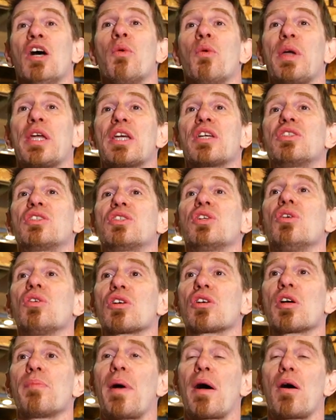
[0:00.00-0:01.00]
We can
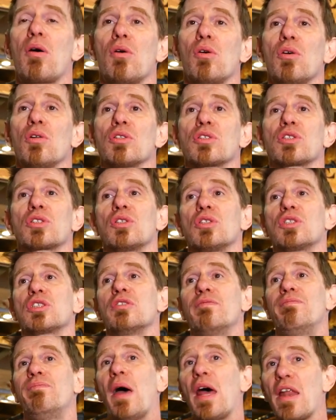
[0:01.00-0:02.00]
talk about all sorts
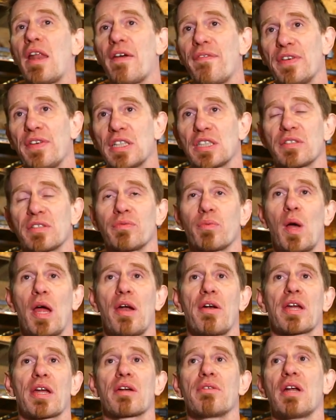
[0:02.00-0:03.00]
of benefits of
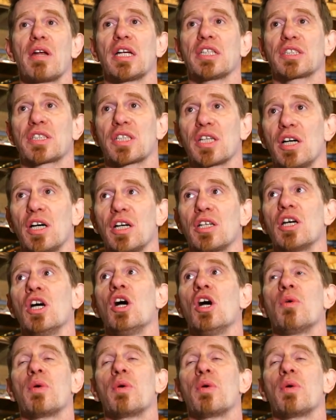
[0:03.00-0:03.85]
wearing a rash guard.